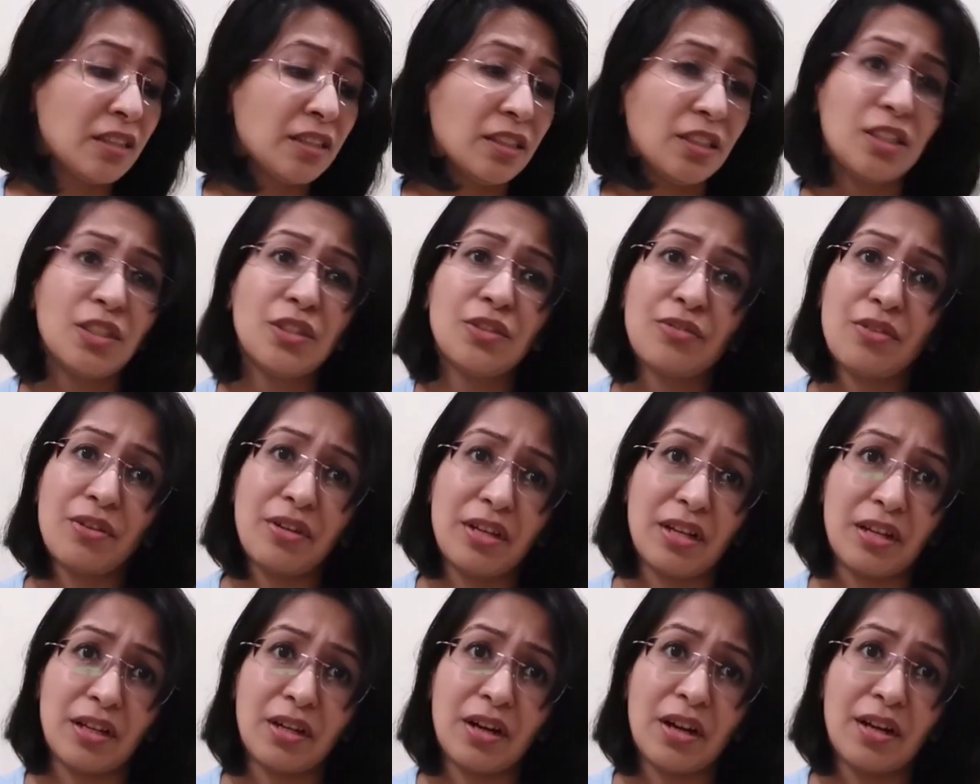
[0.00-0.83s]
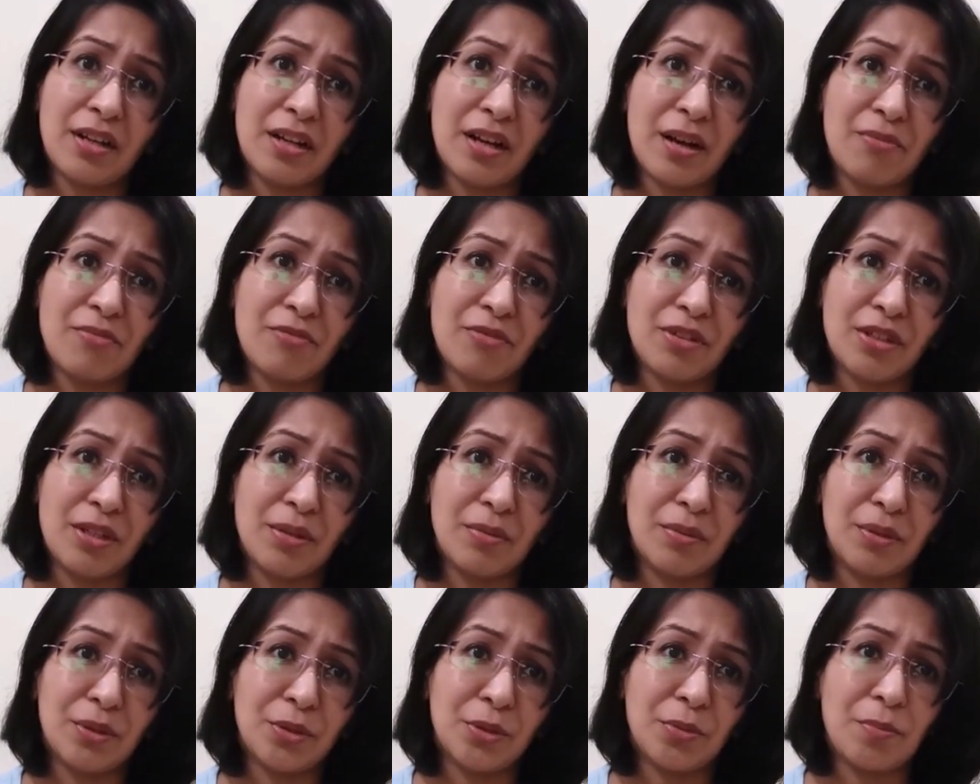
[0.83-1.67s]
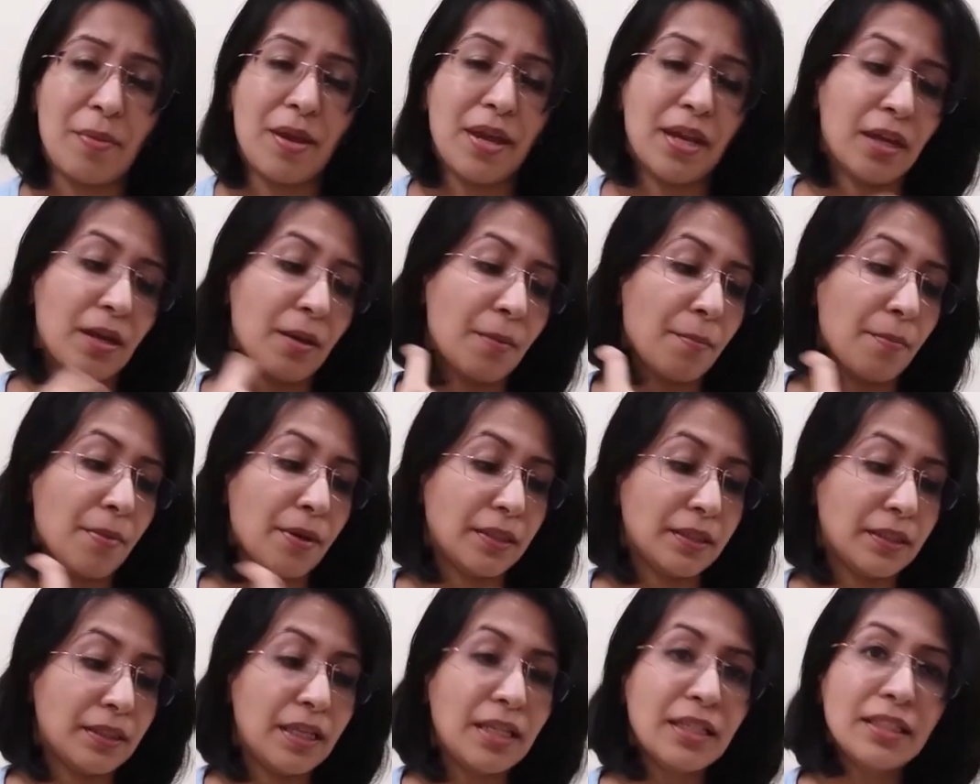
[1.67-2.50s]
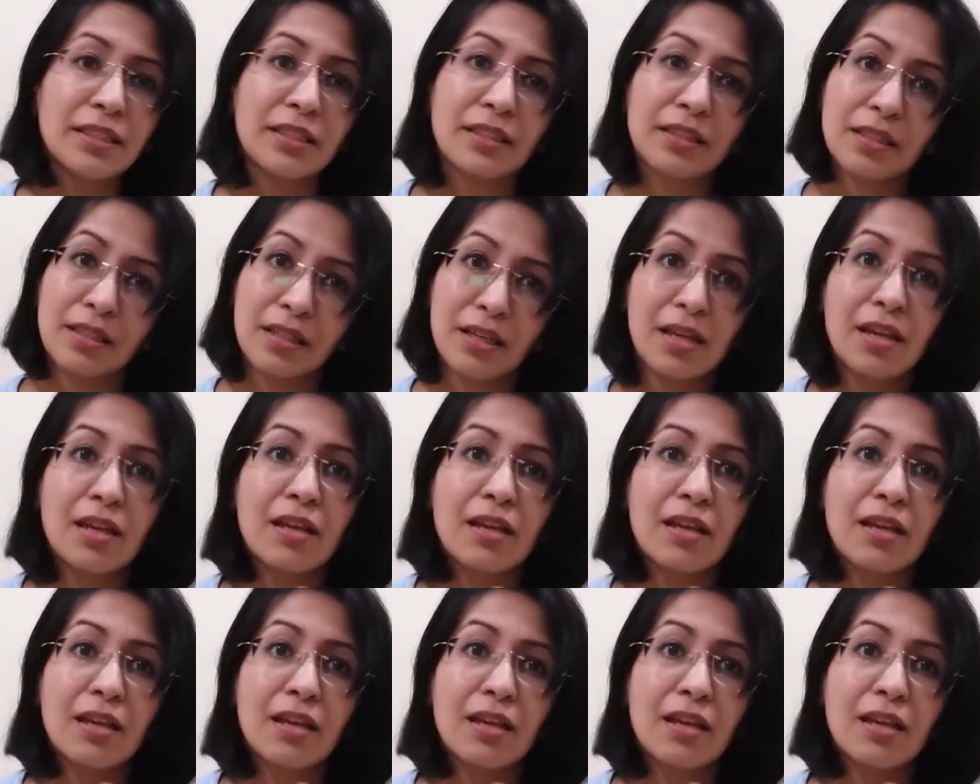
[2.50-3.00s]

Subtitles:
this is very uncomfortable to make, but this